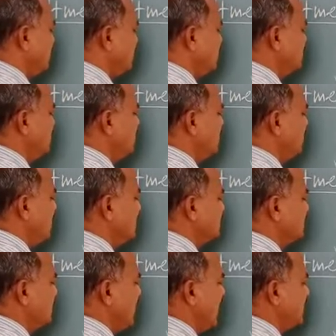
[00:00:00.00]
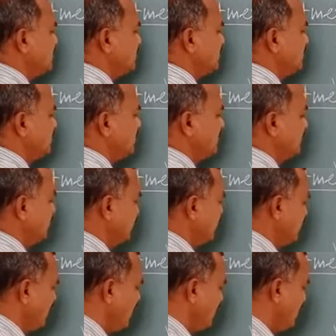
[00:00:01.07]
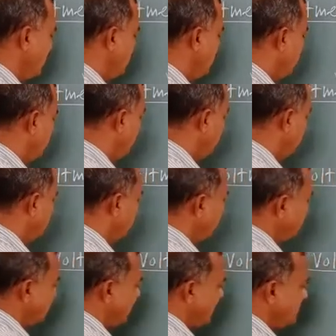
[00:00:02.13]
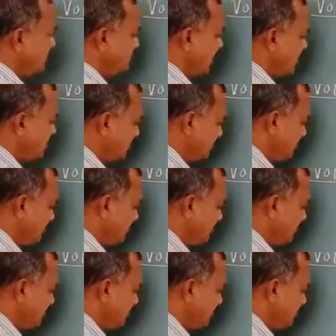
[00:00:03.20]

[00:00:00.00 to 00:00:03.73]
G plus X. Then divide this Ig